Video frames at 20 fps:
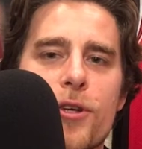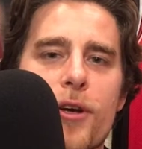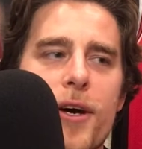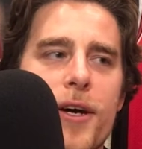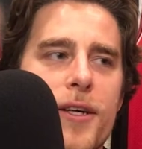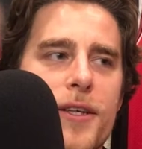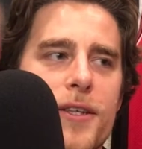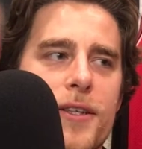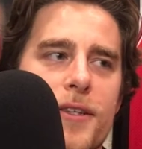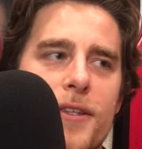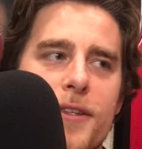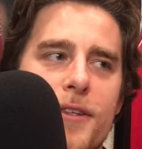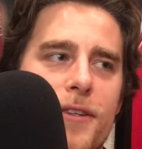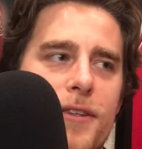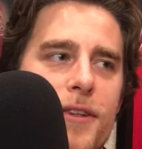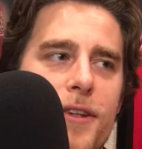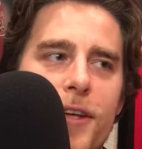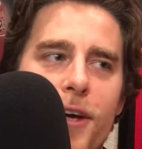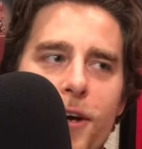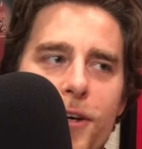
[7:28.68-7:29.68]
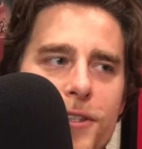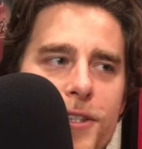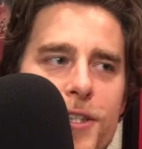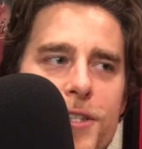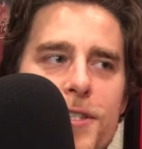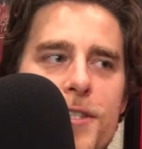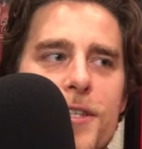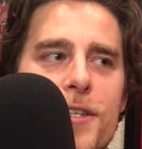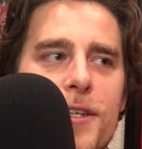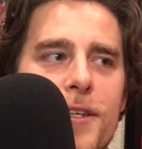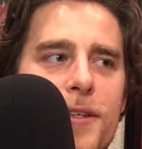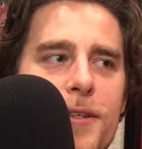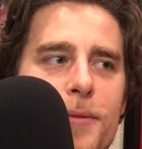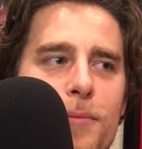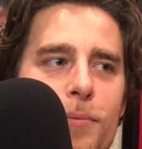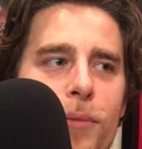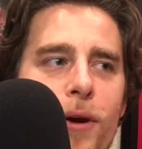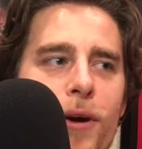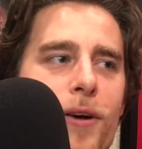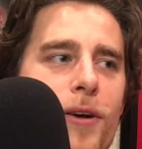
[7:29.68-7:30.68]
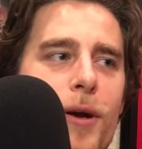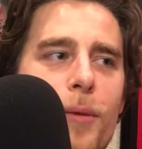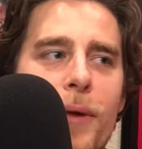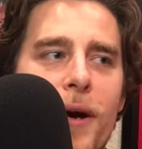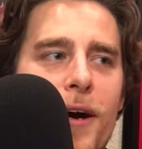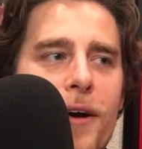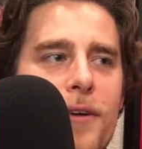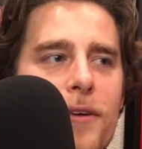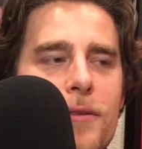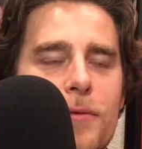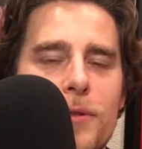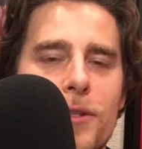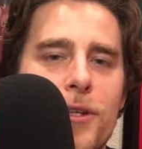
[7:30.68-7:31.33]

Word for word: like the artistic part about